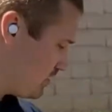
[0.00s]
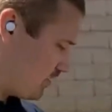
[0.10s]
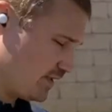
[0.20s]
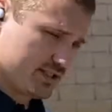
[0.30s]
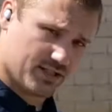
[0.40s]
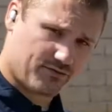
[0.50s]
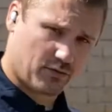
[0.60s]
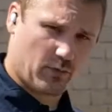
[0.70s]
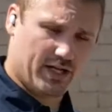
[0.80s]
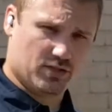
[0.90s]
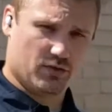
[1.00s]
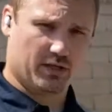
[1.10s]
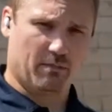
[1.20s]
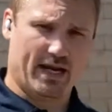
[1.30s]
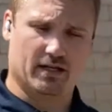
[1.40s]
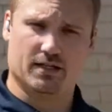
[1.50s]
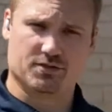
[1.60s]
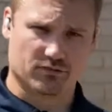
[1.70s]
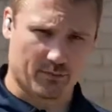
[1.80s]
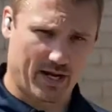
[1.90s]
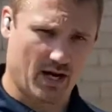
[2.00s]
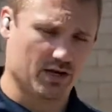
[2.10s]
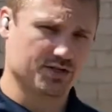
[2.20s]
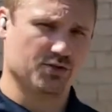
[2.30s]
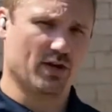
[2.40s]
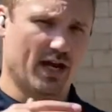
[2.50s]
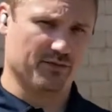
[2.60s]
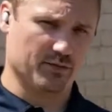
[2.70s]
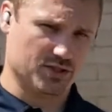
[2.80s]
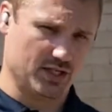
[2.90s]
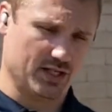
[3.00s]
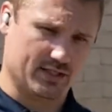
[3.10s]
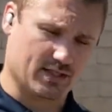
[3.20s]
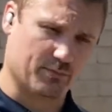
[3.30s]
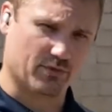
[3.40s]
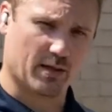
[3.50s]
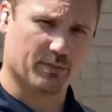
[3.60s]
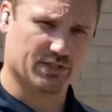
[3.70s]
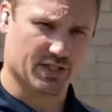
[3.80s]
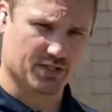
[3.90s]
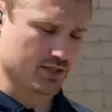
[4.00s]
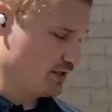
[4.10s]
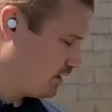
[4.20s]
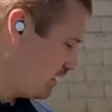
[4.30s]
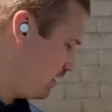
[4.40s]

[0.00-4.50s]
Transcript: So this is for when doing maintenance or repairs and you have the machine in its upright position.